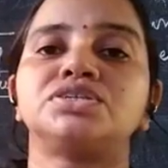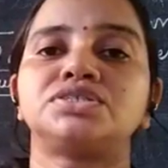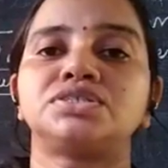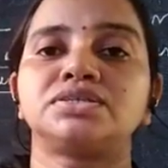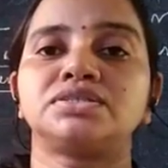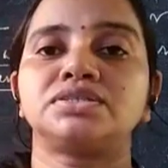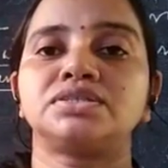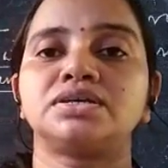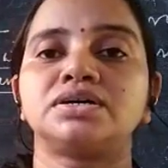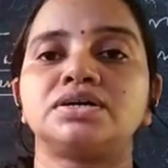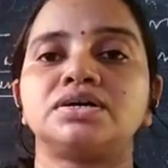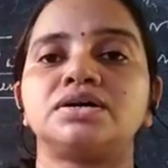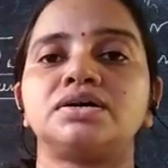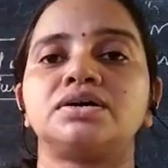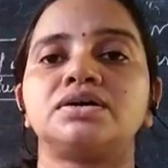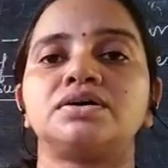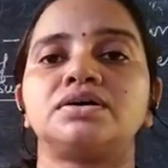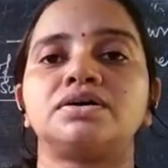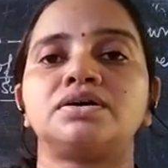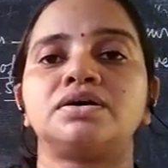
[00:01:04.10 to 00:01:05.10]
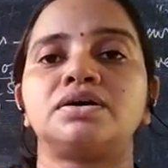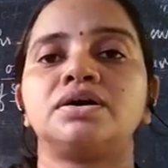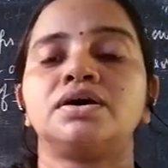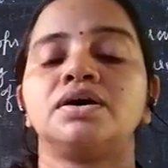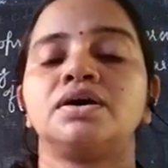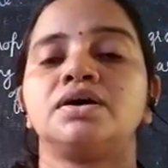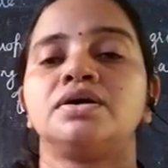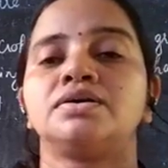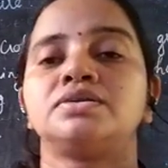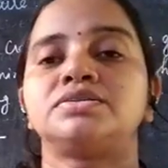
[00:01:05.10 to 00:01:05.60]
rich in the
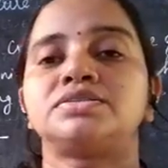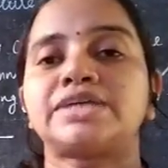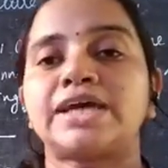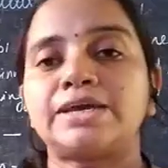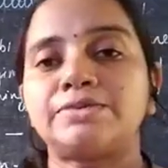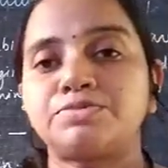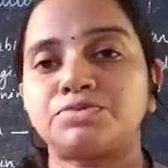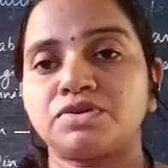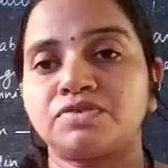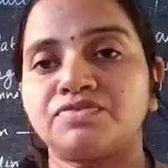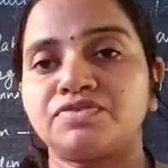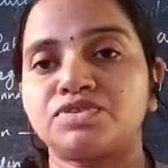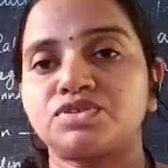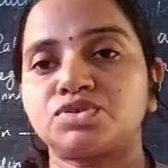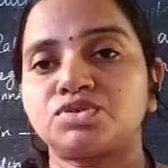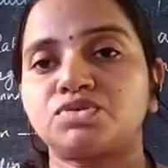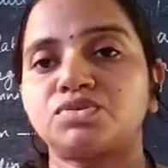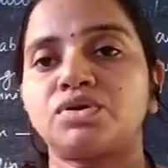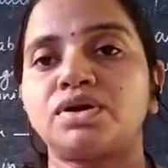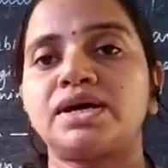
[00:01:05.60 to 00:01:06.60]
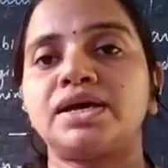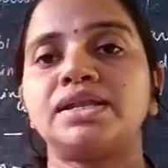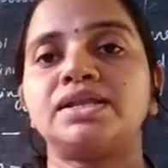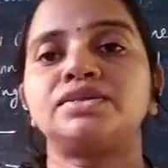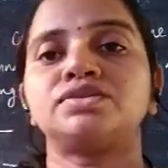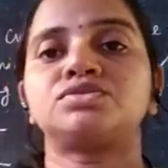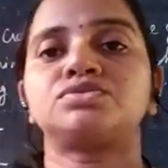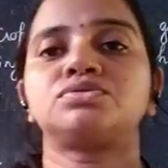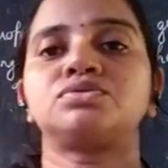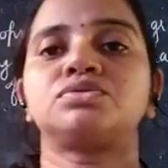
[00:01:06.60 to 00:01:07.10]
types of a soil.